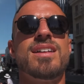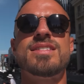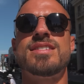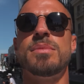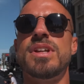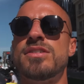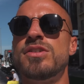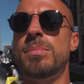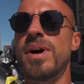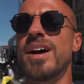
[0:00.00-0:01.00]
similar to
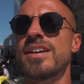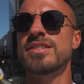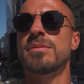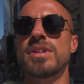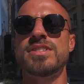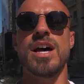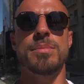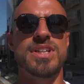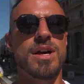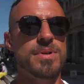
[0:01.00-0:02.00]
Dubai, similar to
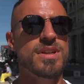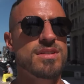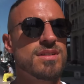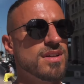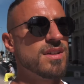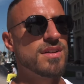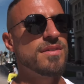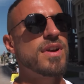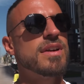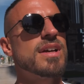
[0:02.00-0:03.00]
Abu Dhabi.
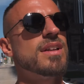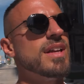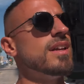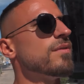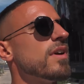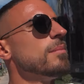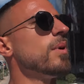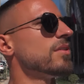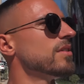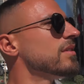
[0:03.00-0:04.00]
Very clean, very
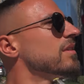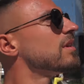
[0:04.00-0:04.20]
modern.